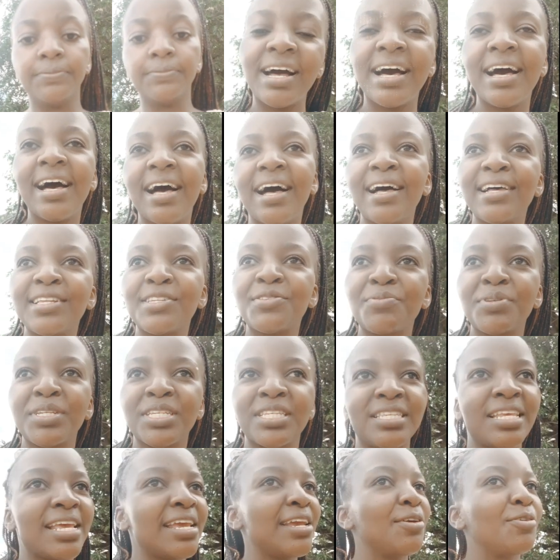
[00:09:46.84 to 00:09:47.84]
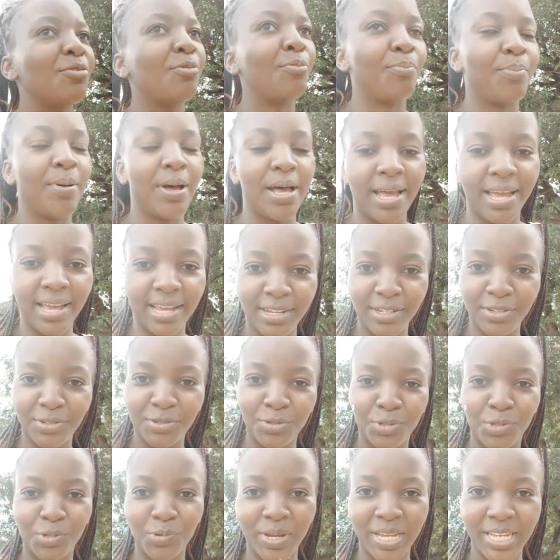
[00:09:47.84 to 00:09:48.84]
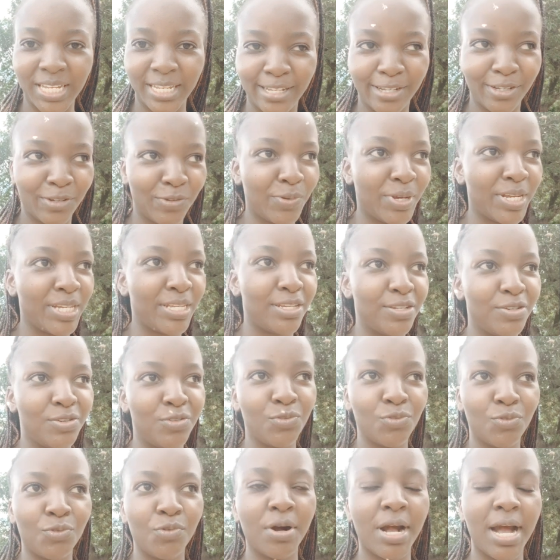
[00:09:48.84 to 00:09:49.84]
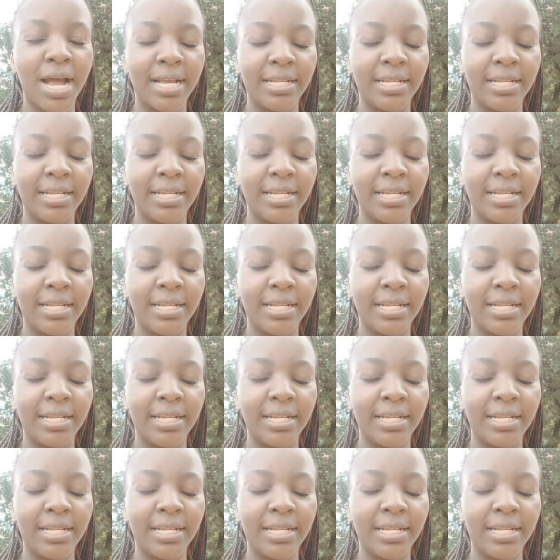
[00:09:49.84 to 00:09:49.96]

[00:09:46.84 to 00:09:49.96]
As we say goodbye to 2022,